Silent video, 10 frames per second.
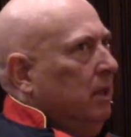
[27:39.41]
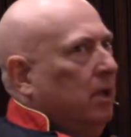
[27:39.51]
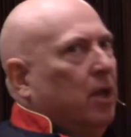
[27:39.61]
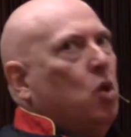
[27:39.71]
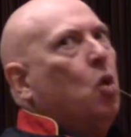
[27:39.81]
Yeah,
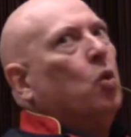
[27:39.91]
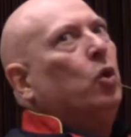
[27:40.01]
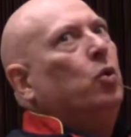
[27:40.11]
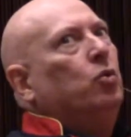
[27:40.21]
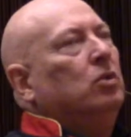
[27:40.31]
no
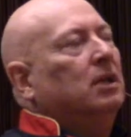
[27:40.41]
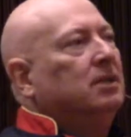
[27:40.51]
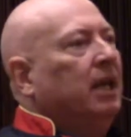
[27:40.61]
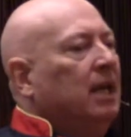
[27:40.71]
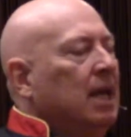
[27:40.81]
clue. I
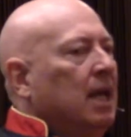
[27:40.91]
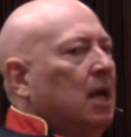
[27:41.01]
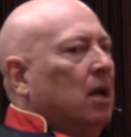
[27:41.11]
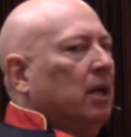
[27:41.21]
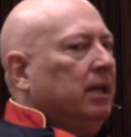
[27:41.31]
say,
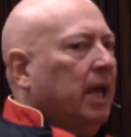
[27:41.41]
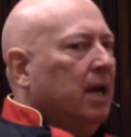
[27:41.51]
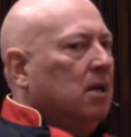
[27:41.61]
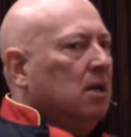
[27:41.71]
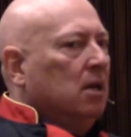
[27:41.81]
yeah,
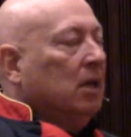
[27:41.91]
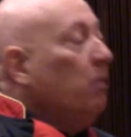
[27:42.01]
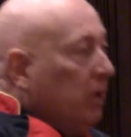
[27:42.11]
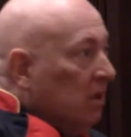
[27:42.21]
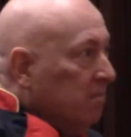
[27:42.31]
can
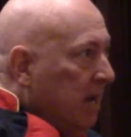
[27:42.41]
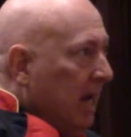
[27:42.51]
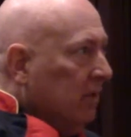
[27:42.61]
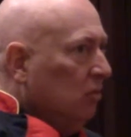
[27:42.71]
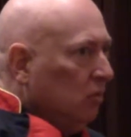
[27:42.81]
we come
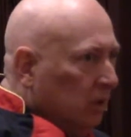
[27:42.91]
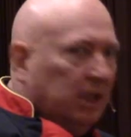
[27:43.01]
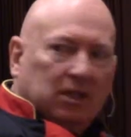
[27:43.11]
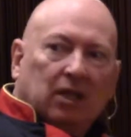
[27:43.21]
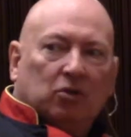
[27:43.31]
back to
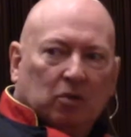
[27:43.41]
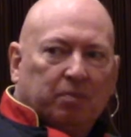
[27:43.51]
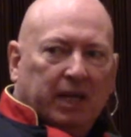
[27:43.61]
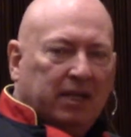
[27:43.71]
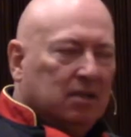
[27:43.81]
eat at your
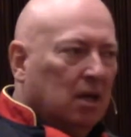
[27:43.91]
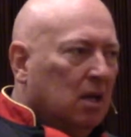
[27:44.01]
place?